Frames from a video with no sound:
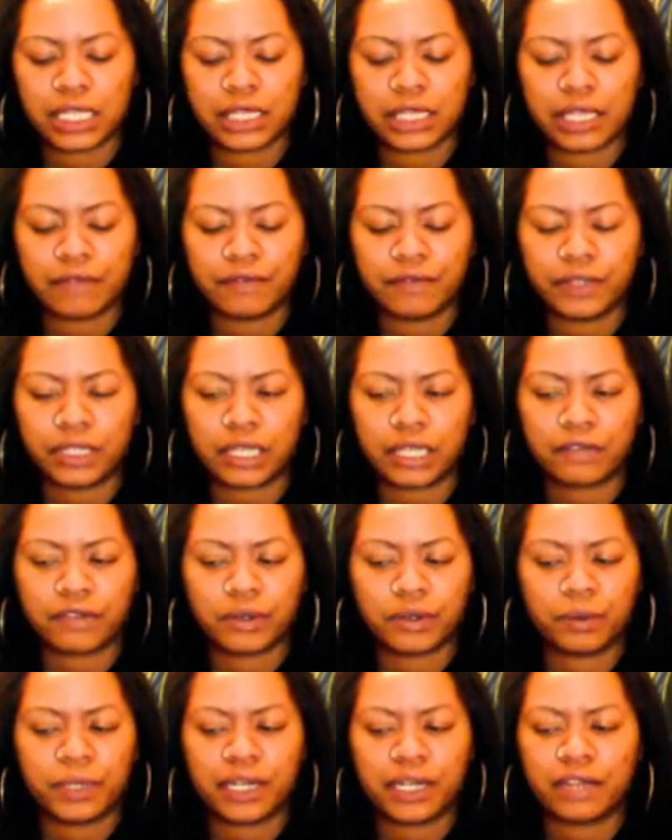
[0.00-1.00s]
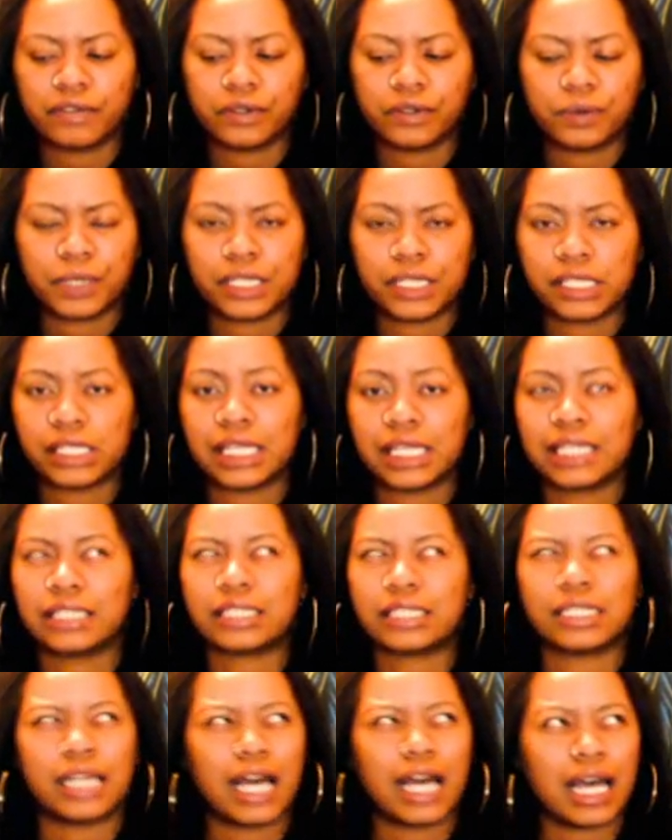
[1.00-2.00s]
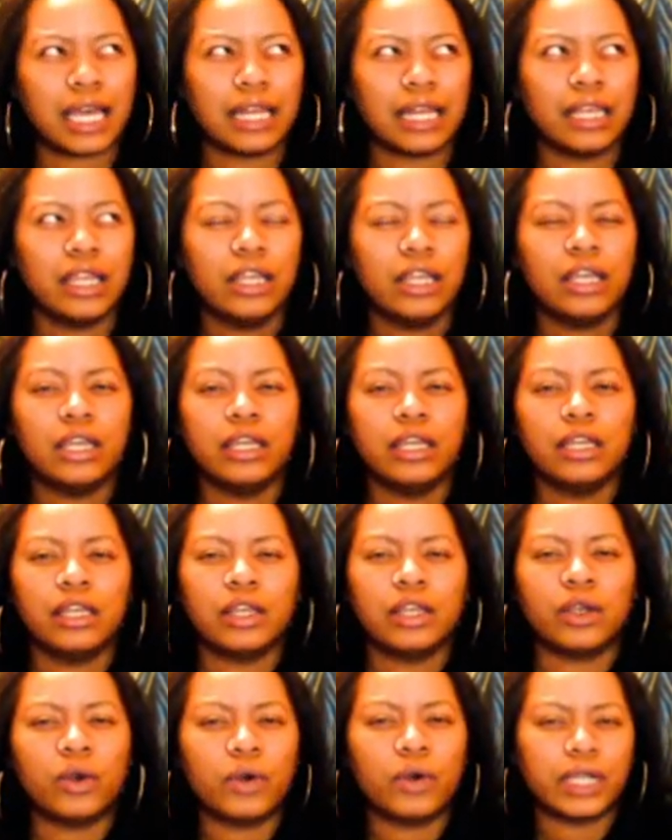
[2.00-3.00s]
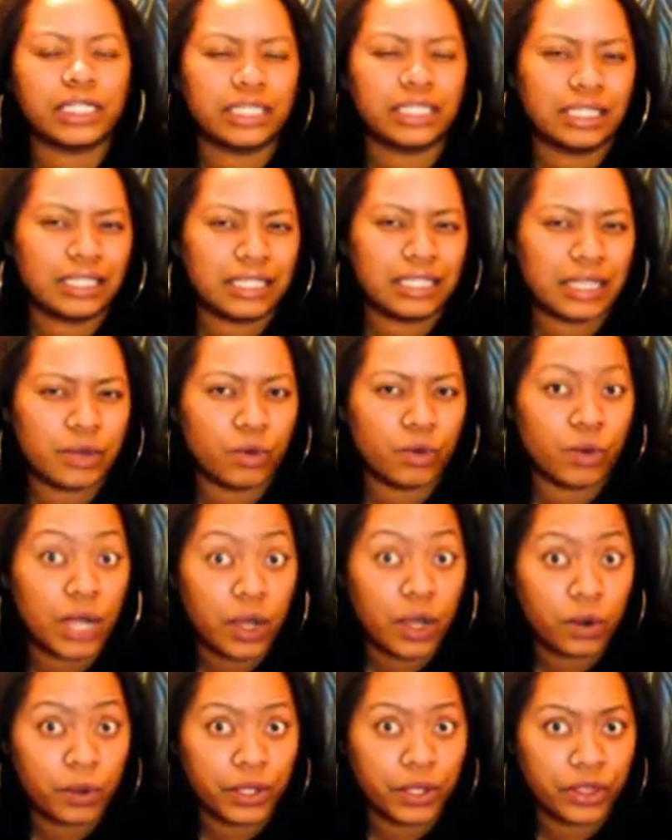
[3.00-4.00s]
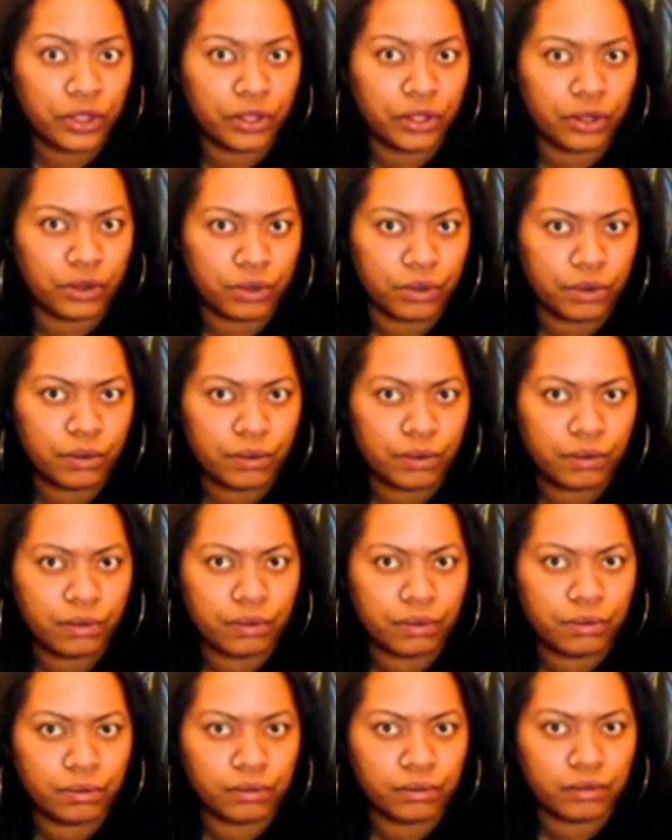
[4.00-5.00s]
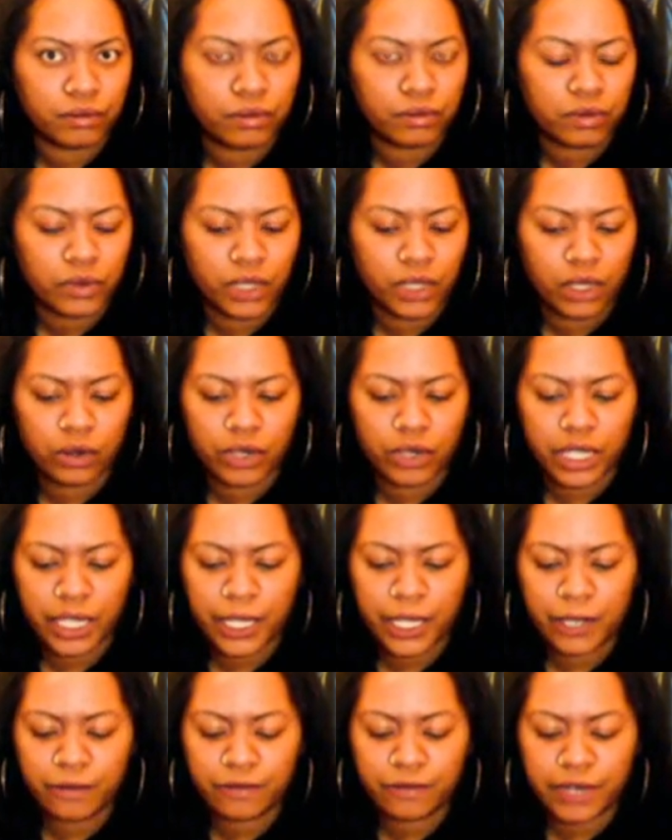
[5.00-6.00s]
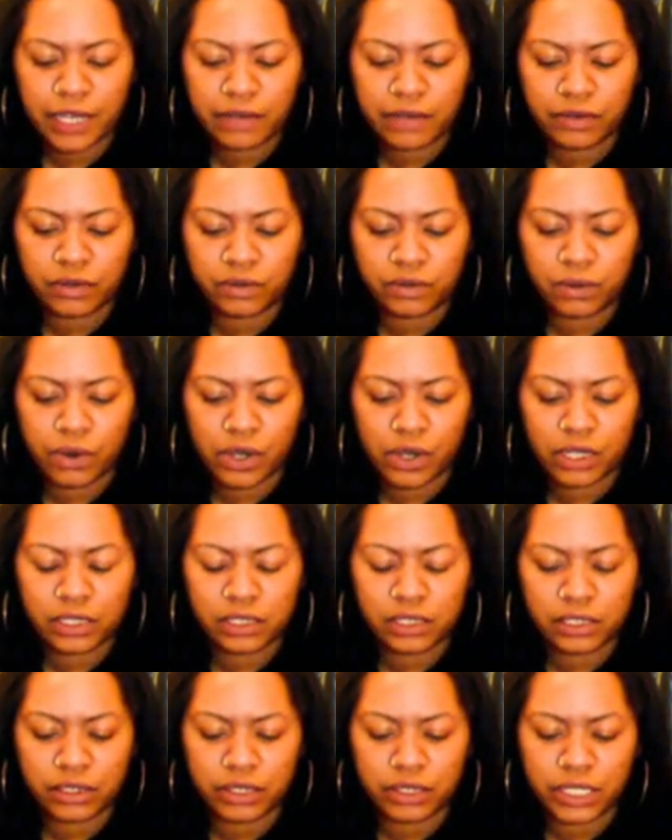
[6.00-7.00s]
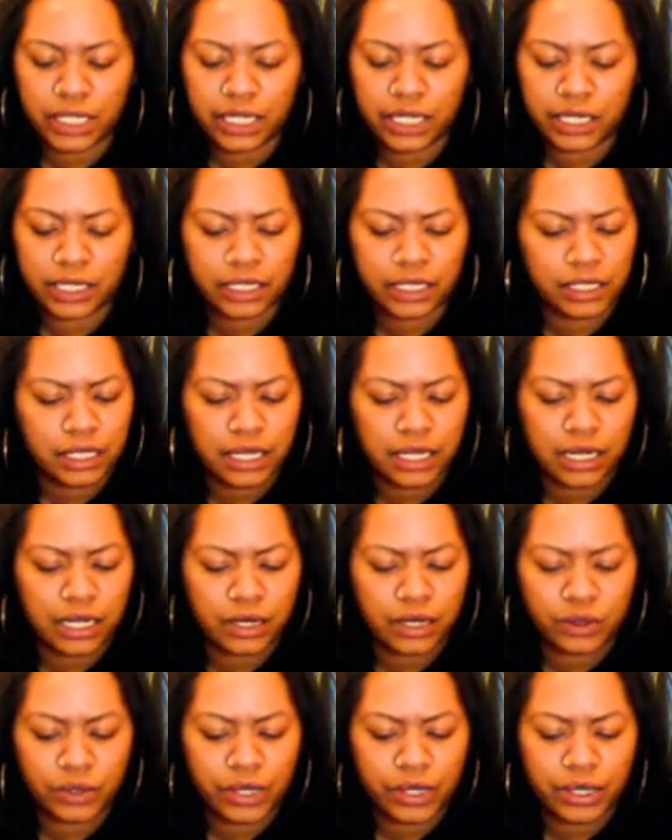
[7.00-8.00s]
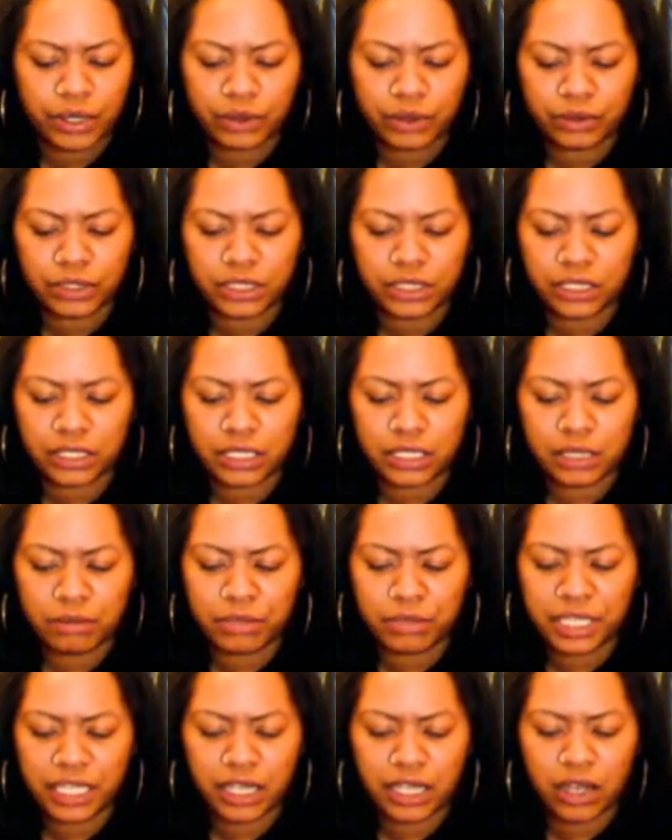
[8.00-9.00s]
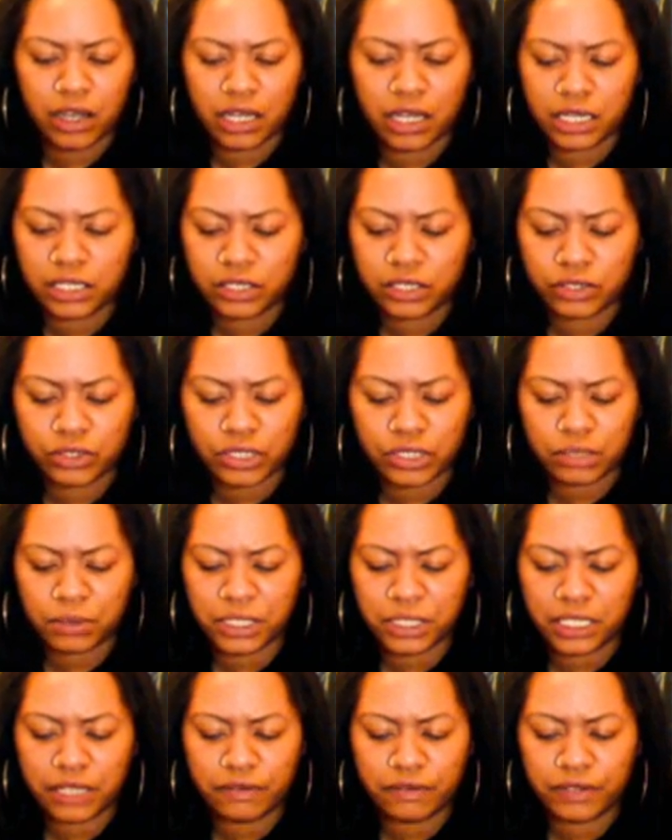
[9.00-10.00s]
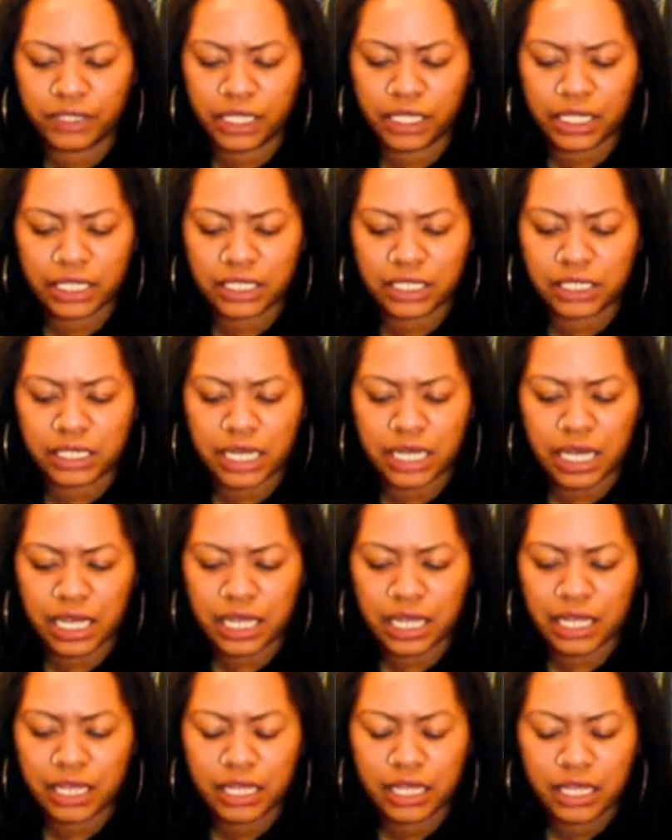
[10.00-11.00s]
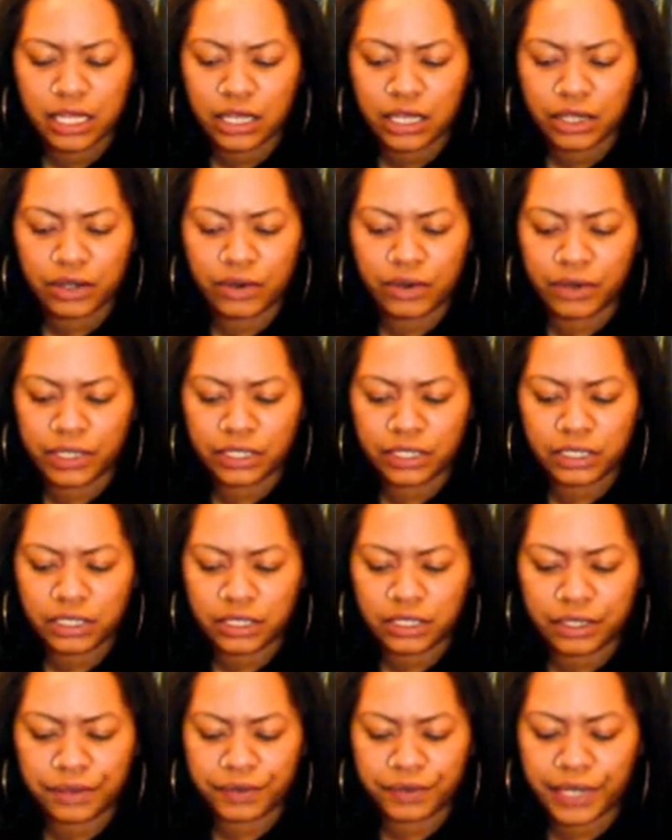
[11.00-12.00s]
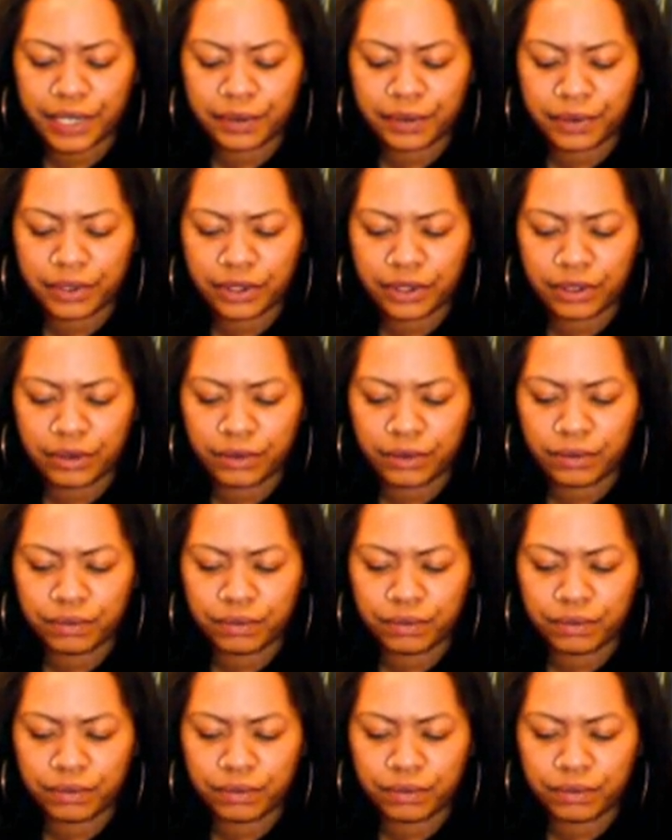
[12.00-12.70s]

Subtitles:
And they feel like for whatever reason, that's not going to sit well with you. Okay, Five of Wands here. Like, I don't know, just them being honest or something. They feel like it's not going to sit right with you.